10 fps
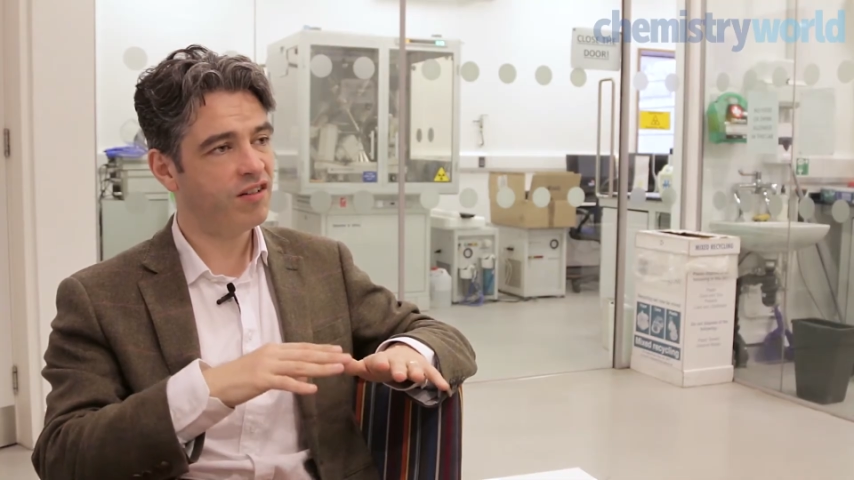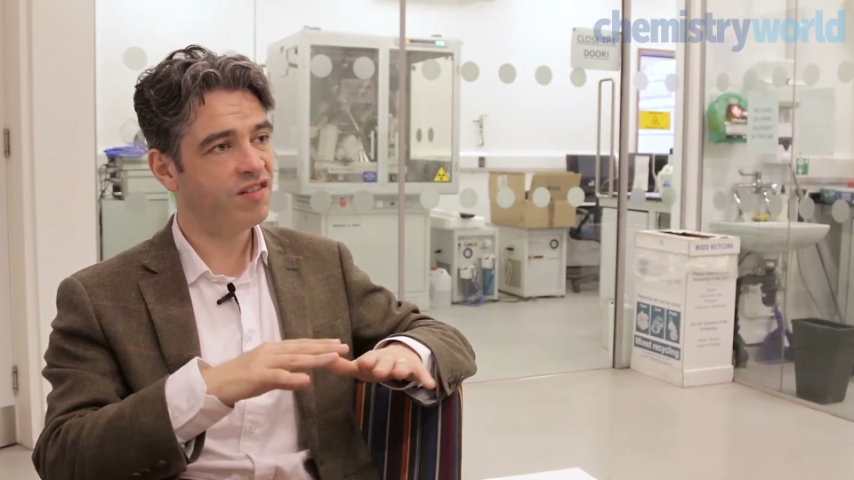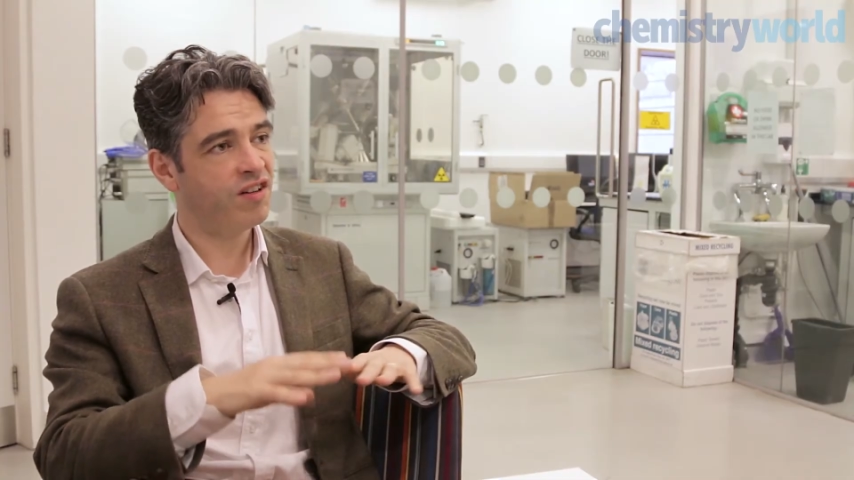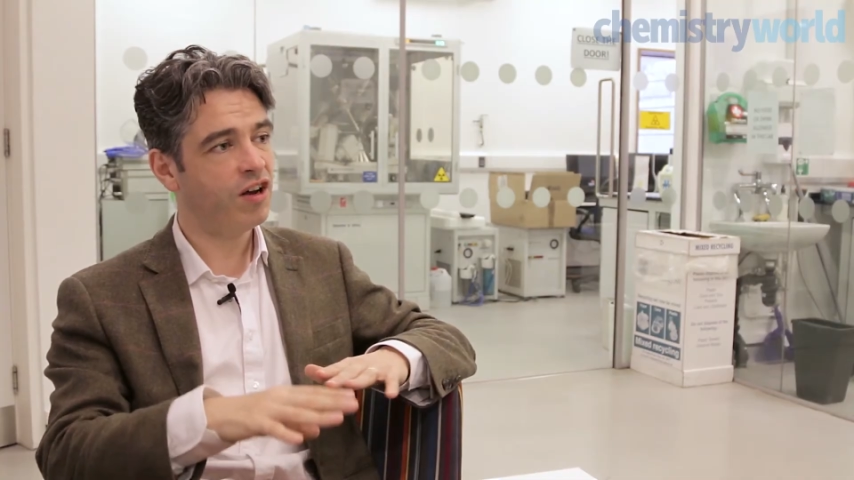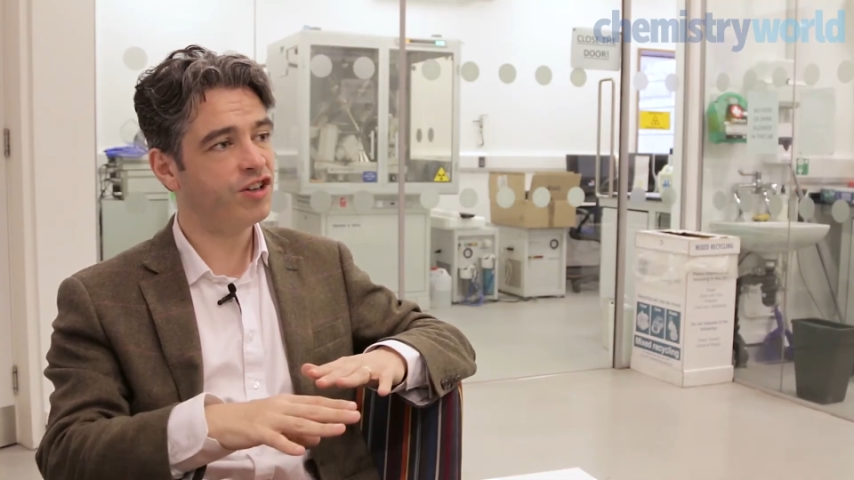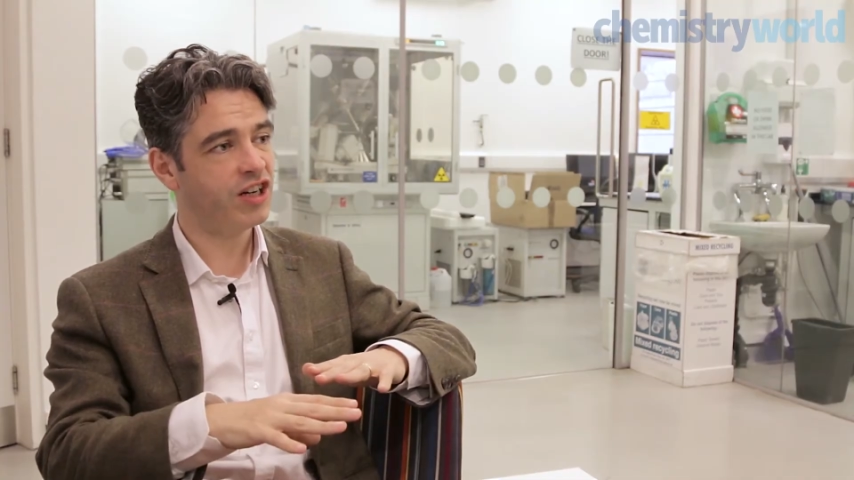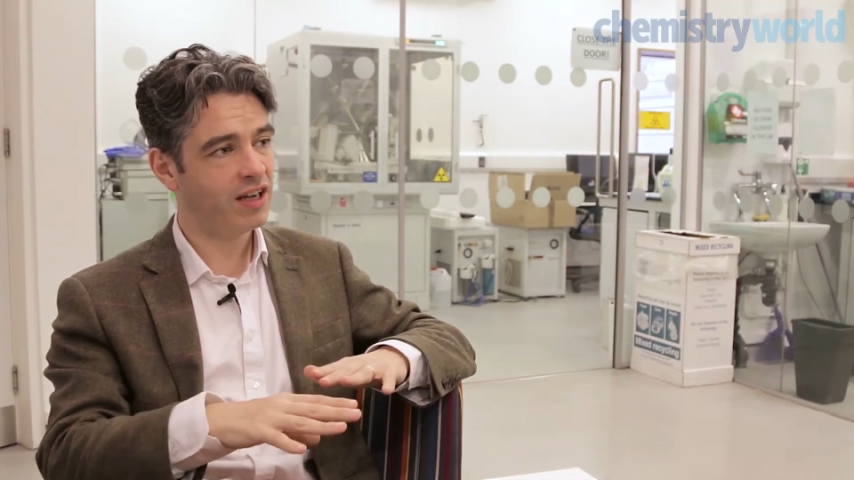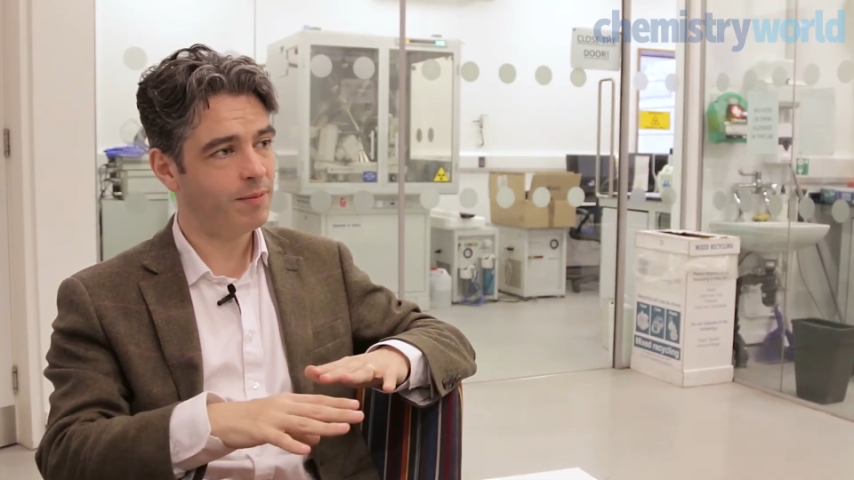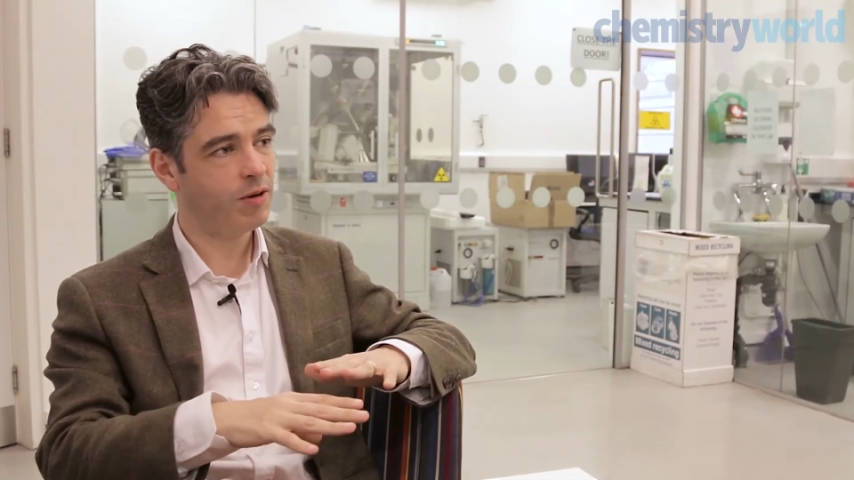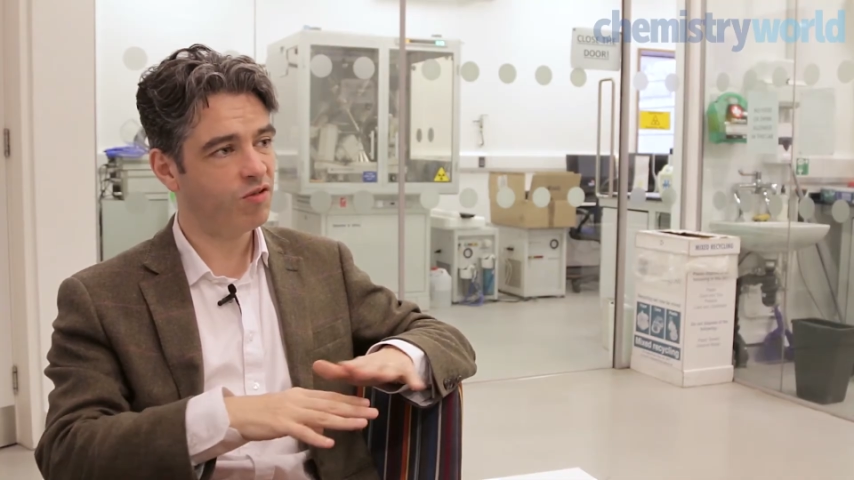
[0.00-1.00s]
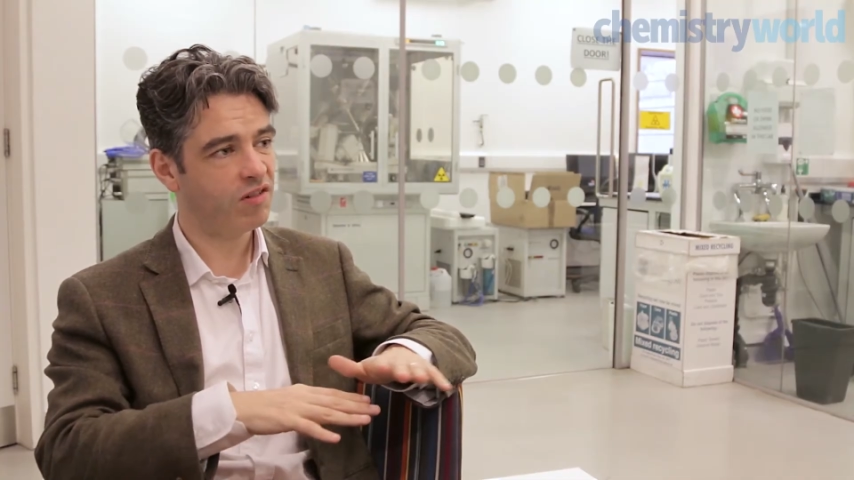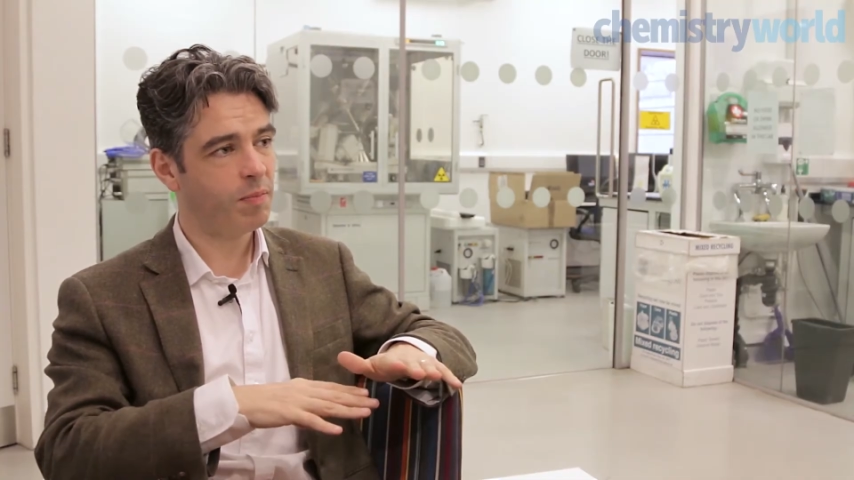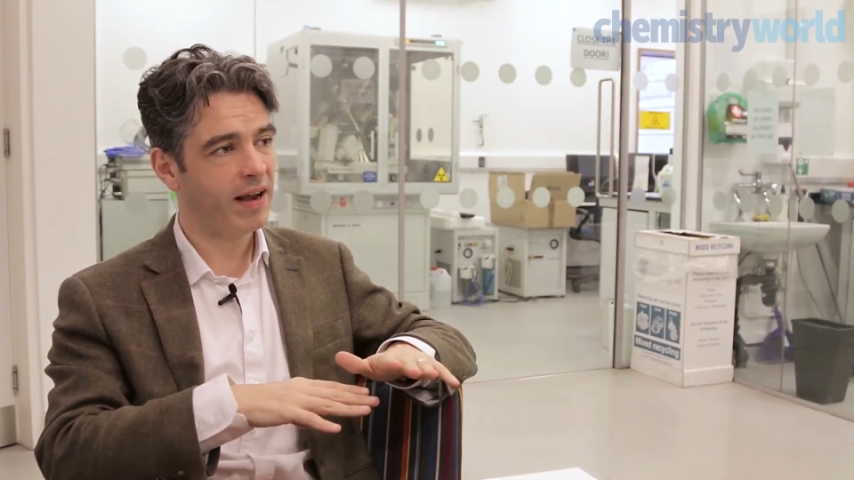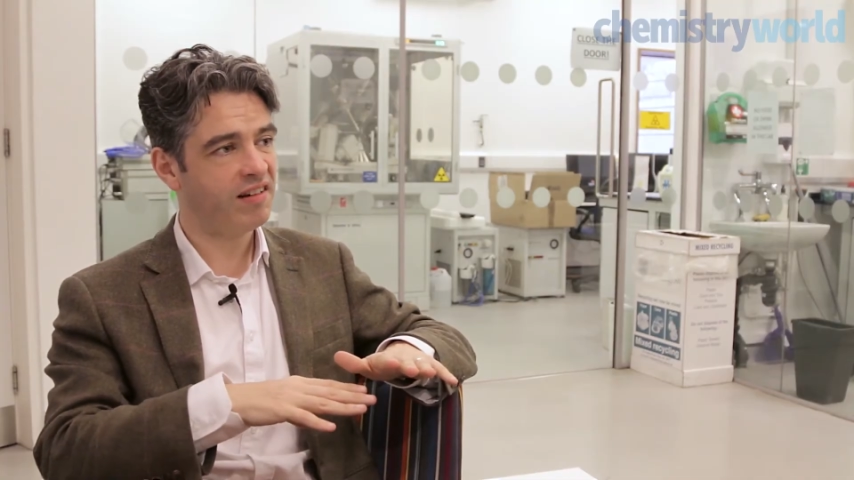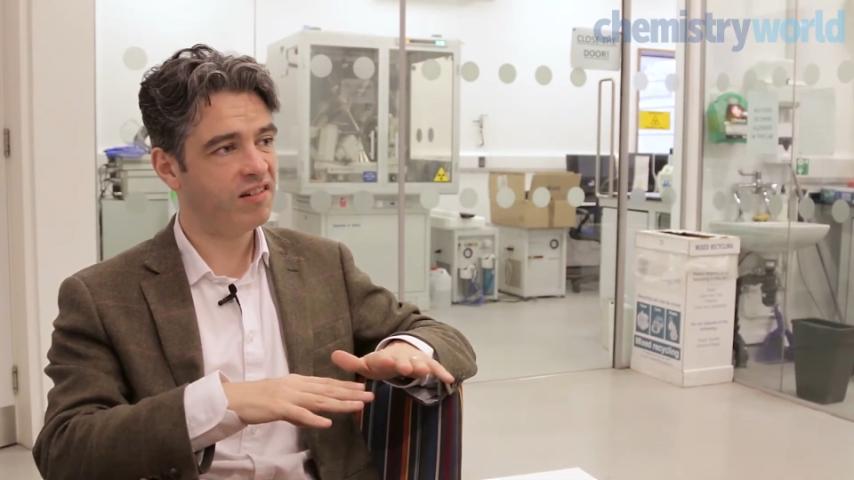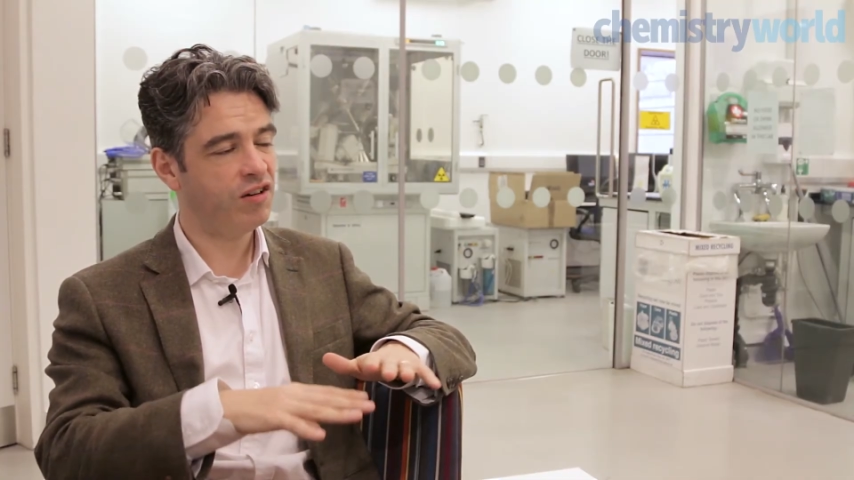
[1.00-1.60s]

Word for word: searching chemical space